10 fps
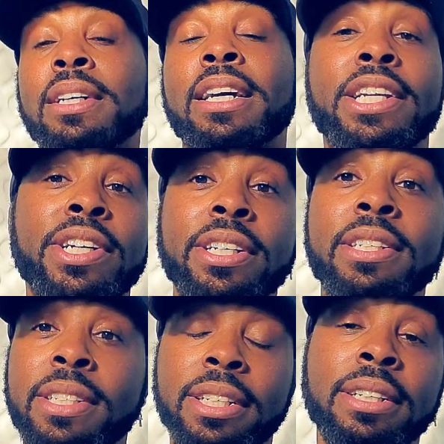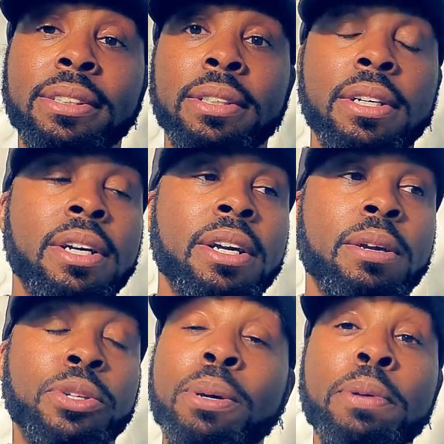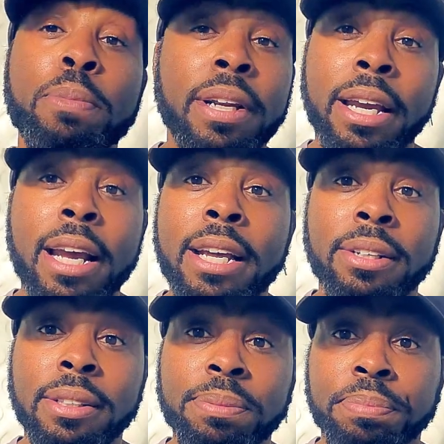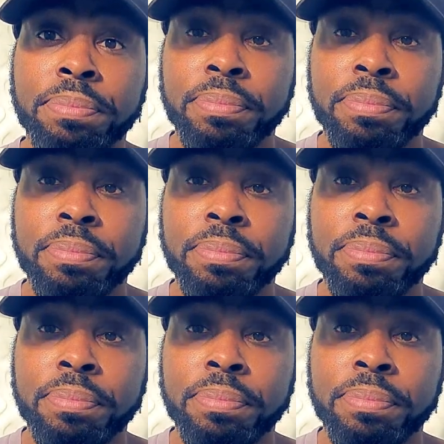and you're going to see it. But some people can't handle it.